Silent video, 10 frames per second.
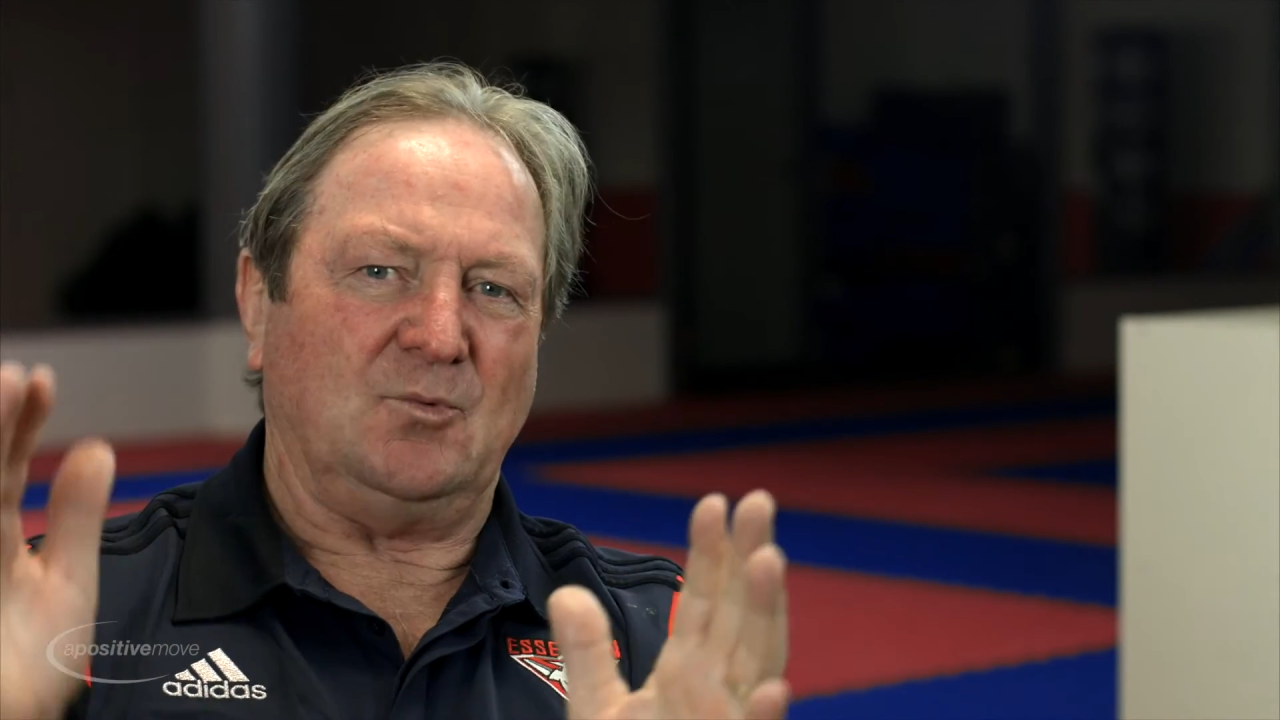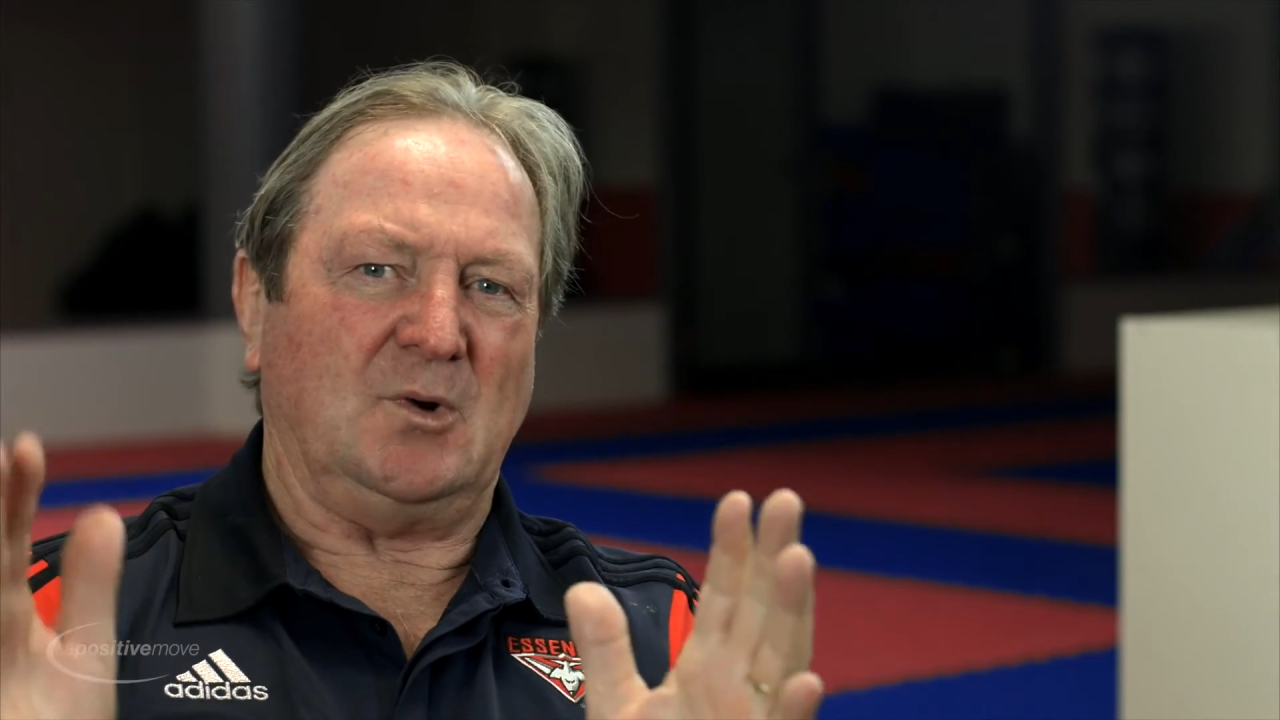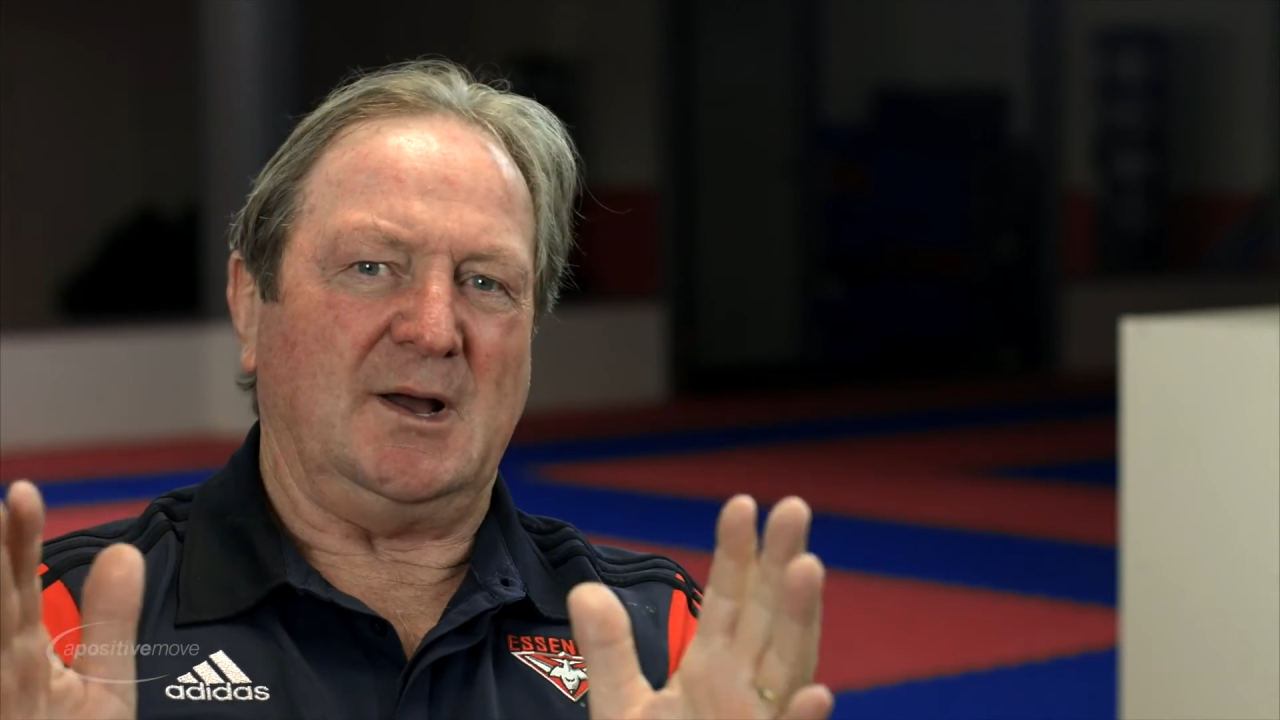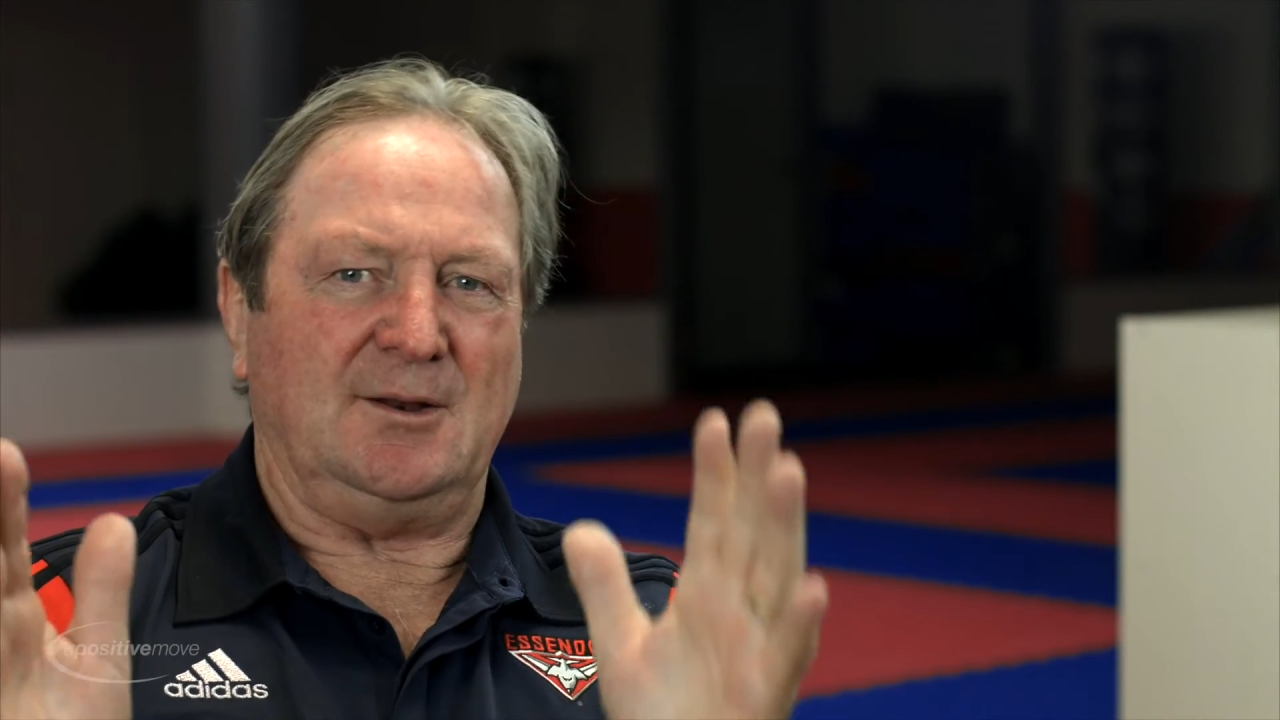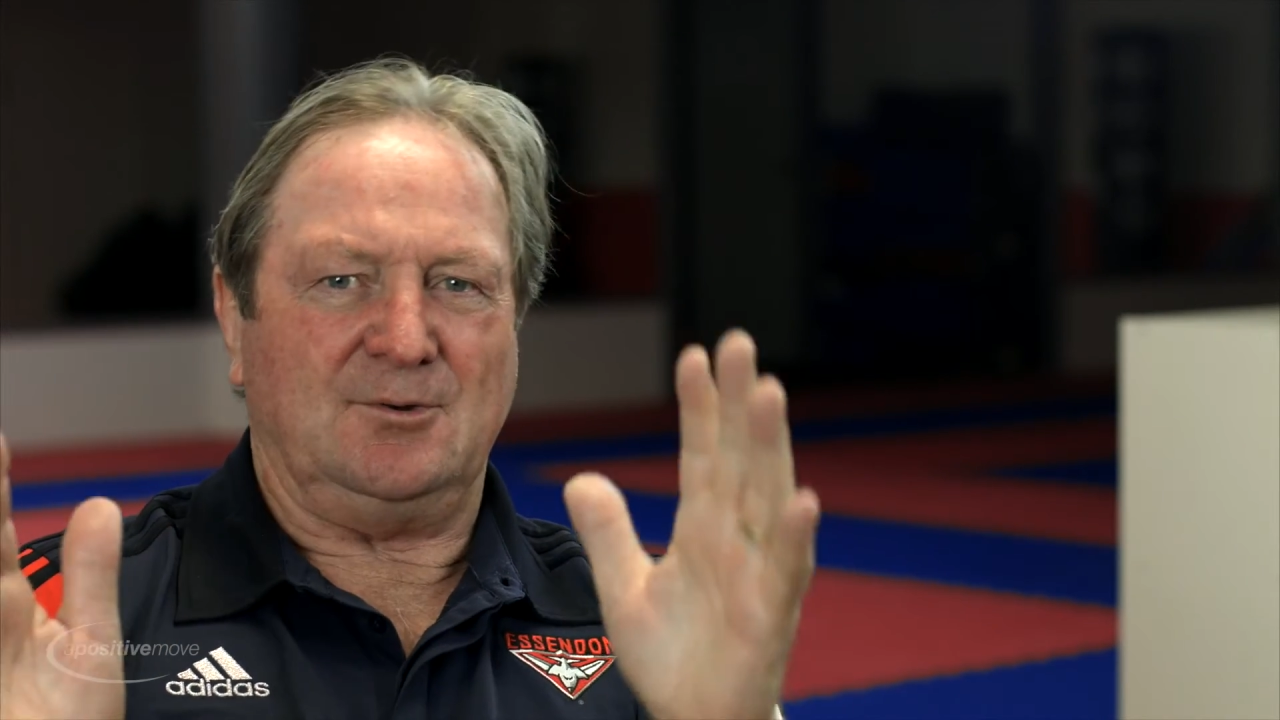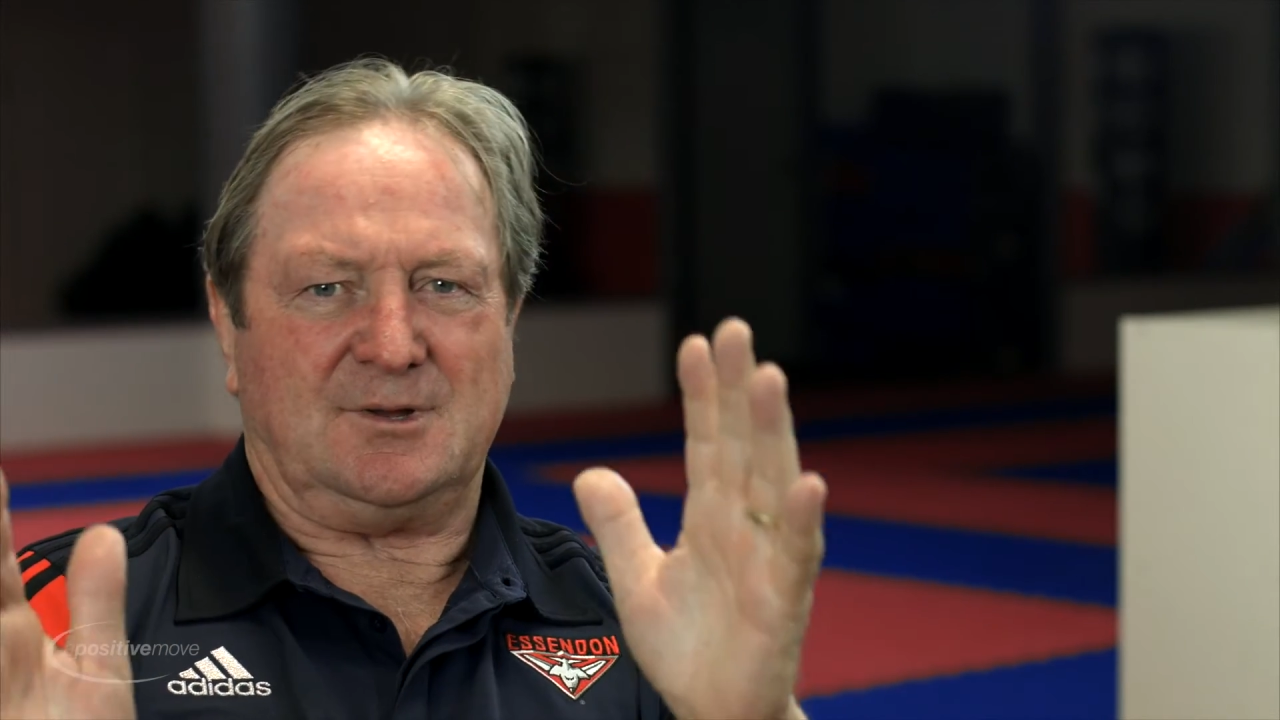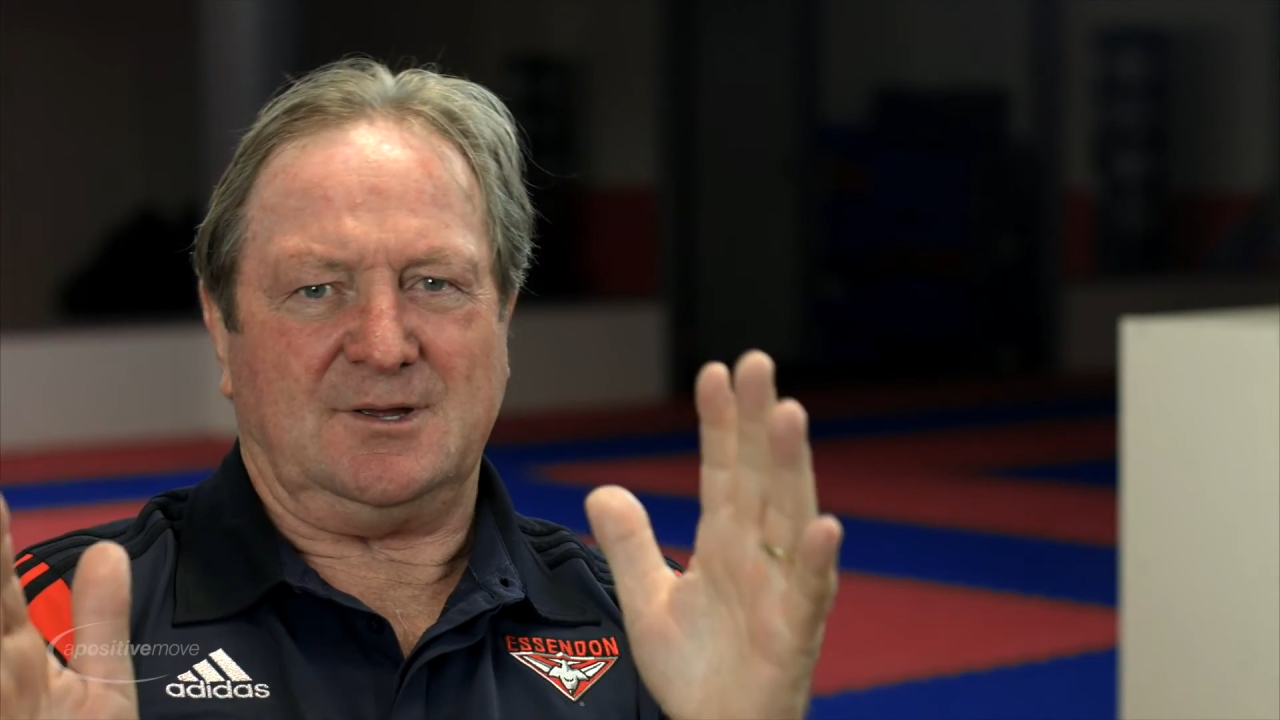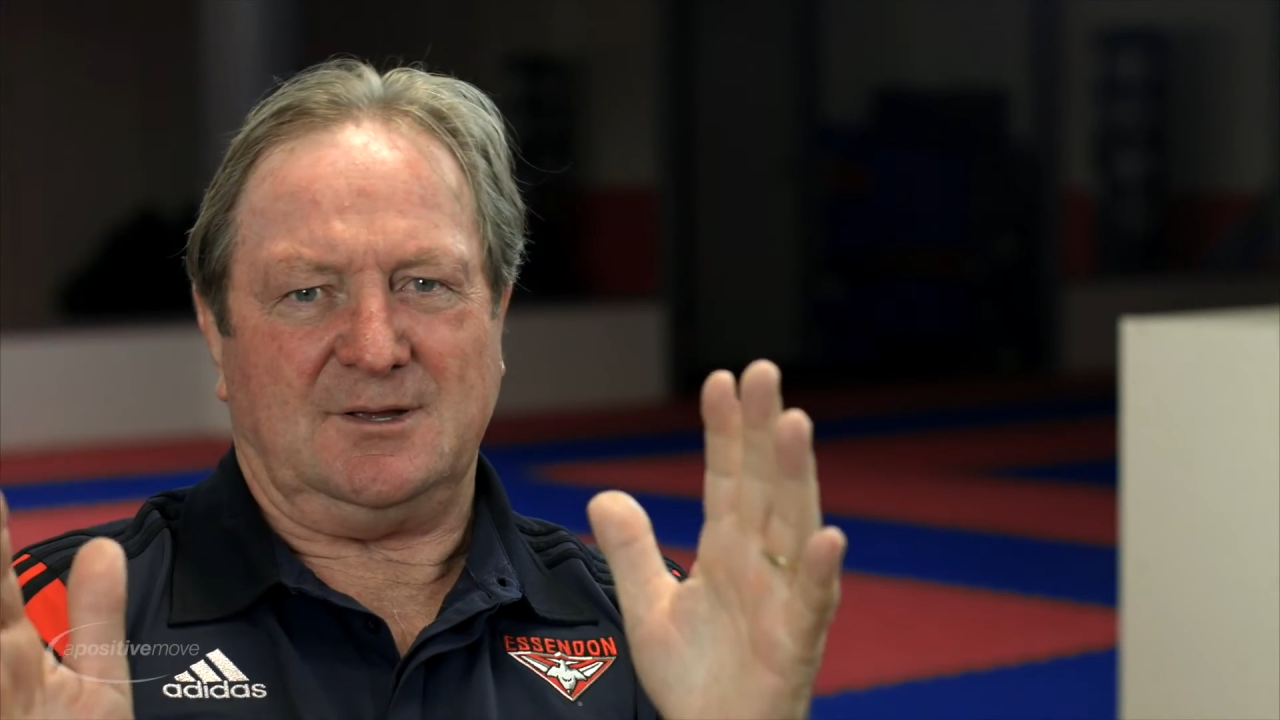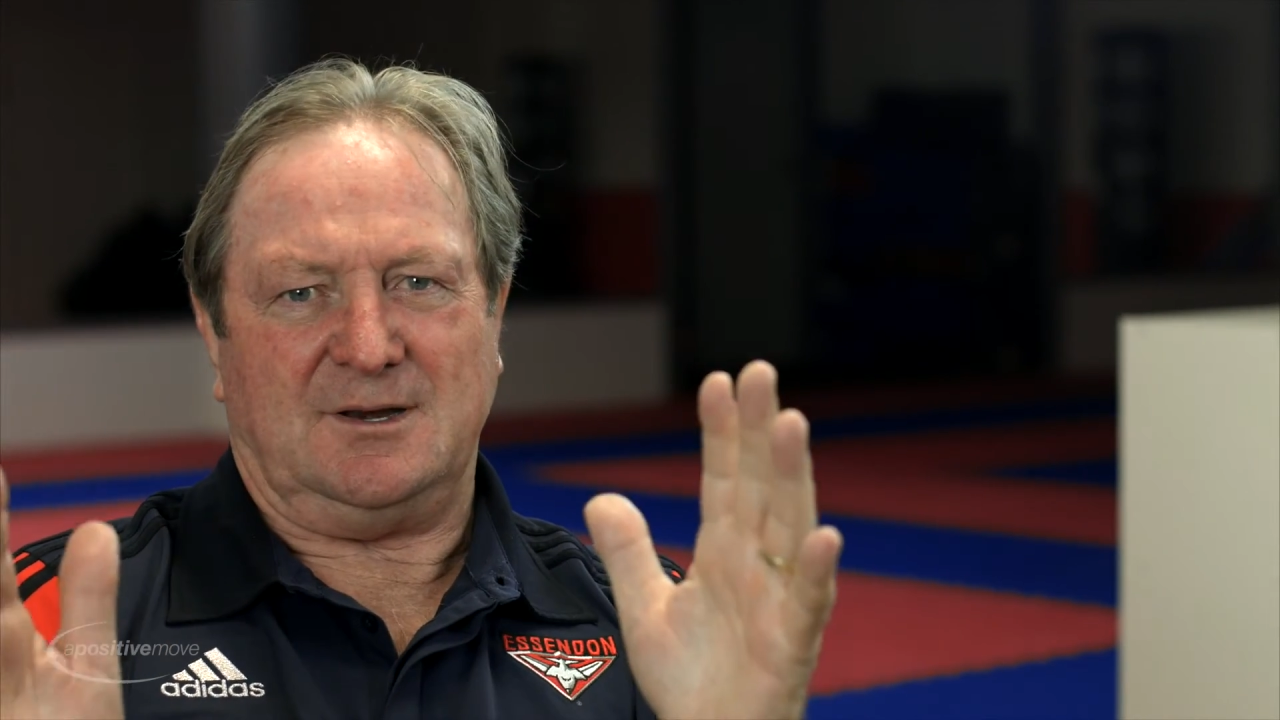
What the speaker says: way of looking